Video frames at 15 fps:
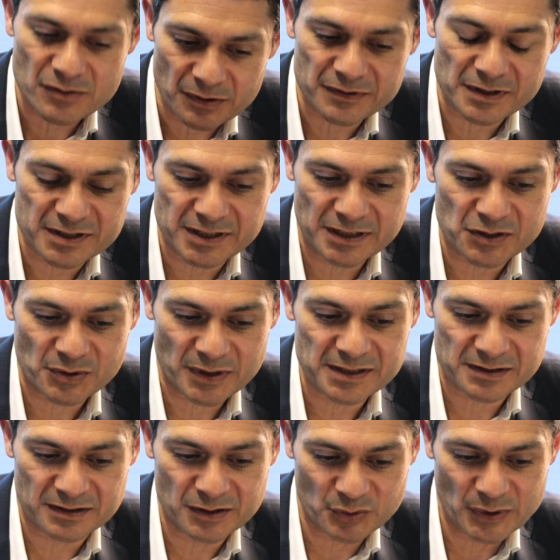on the
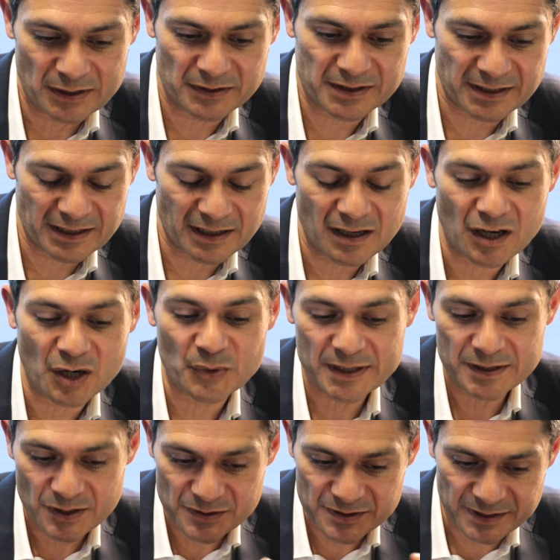situation that we're looking at. Are we
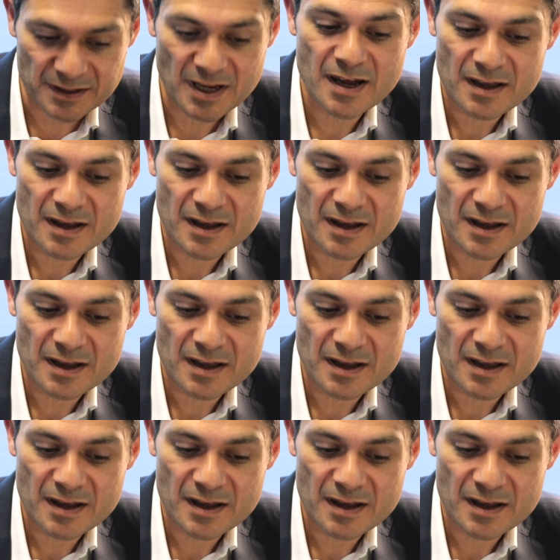using